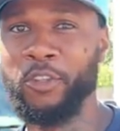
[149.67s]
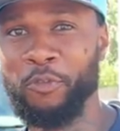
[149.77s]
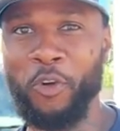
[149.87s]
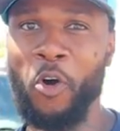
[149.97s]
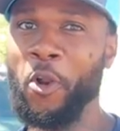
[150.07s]
So
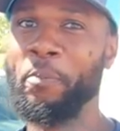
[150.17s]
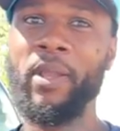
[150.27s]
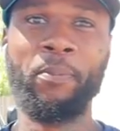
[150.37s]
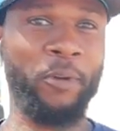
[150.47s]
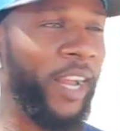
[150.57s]
for all the
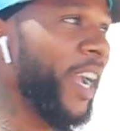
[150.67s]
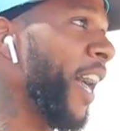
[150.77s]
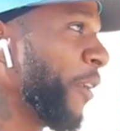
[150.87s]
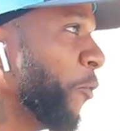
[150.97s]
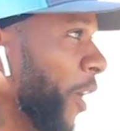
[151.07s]
people that
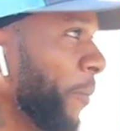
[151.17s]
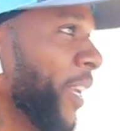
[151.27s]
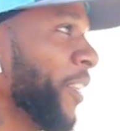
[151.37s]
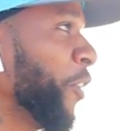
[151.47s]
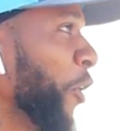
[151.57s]
got
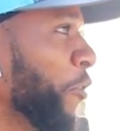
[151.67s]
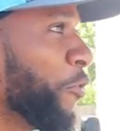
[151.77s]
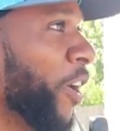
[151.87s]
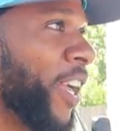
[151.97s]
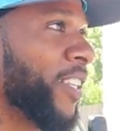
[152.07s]
women,
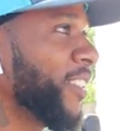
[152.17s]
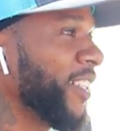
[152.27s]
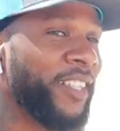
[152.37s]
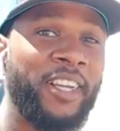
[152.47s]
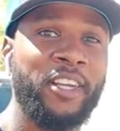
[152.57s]
girlfriends,
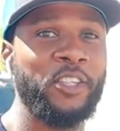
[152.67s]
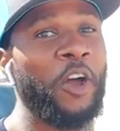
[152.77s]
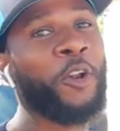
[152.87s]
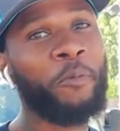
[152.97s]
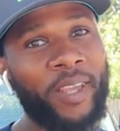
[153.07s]
and
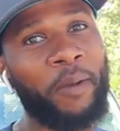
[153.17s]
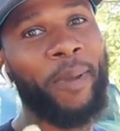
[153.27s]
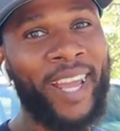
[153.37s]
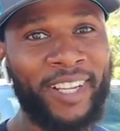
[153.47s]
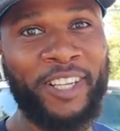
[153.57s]
y'all don't be
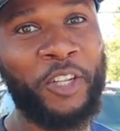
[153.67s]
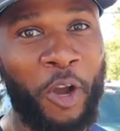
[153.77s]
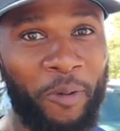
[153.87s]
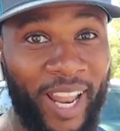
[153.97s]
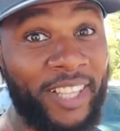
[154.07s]
abandoning
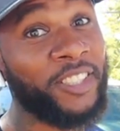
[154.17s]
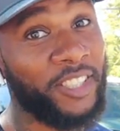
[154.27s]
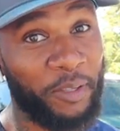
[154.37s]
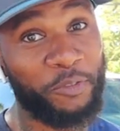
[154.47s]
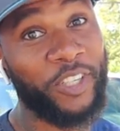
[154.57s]
y'all
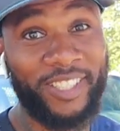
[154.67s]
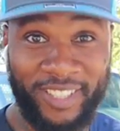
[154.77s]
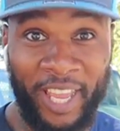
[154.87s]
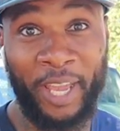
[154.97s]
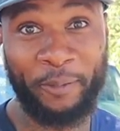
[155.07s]
relationships for these
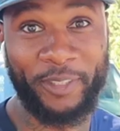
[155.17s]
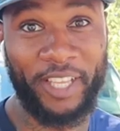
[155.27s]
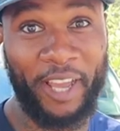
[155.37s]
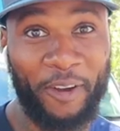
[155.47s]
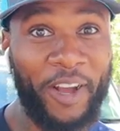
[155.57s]
games
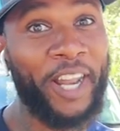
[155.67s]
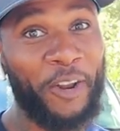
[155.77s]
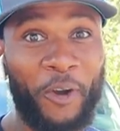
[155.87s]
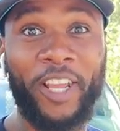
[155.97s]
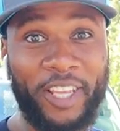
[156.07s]
now. I
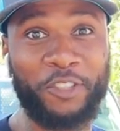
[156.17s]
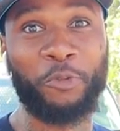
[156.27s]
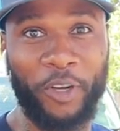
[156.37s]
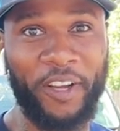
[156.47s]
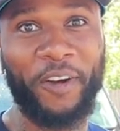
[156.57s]
know it gets
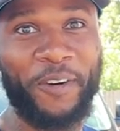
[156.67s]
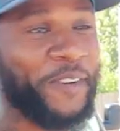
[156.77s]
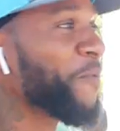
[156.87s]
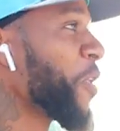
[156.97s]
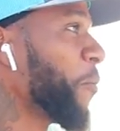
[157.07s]
real,
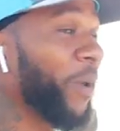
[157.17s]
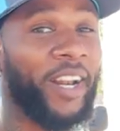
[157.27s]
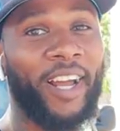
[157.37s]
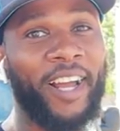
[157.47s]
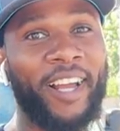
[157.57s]

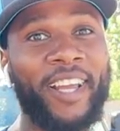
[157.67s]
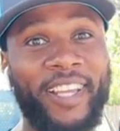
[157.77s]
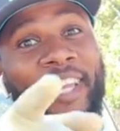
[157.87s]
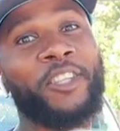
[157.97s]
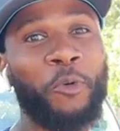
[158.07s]
but
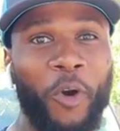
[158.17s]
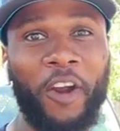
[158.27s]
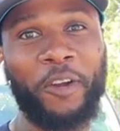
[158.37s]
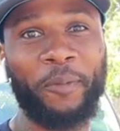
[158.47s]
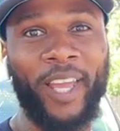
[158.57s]
get to
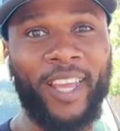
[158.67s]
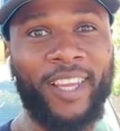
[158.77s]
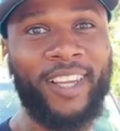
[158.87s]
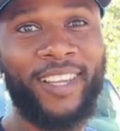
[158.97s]
work, man.